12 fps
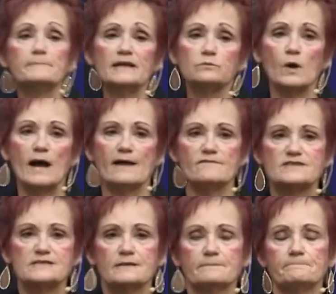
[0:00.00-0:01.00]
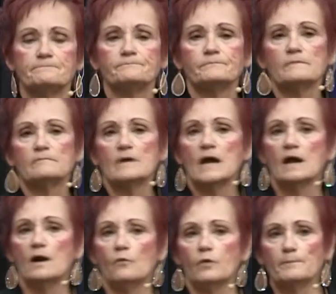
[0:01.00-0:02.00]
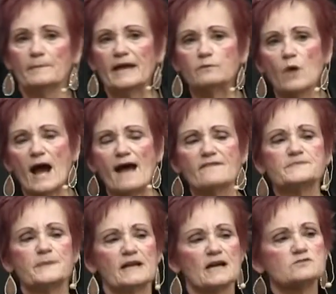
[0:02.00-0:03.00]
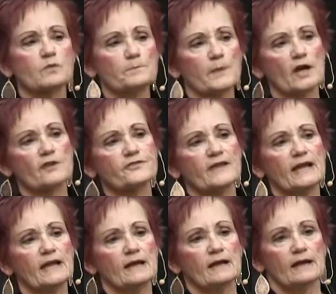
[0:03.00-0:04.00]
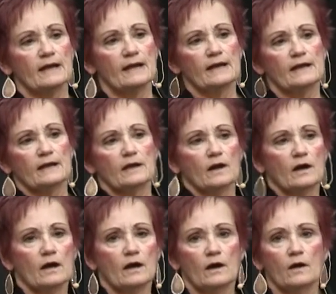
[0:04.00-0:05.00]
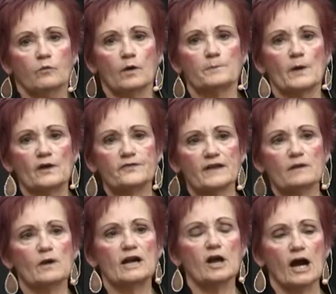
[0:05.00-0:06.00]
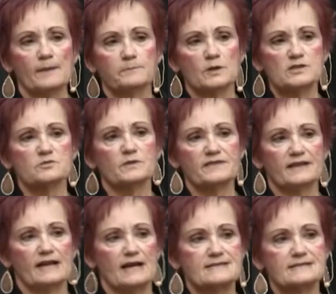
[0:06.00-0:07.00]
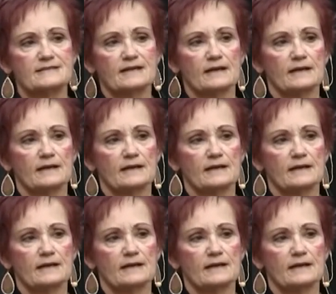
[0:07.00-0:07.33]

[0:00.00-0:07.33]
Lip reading: midwives. We're midwives because we're birthing what God puts within us.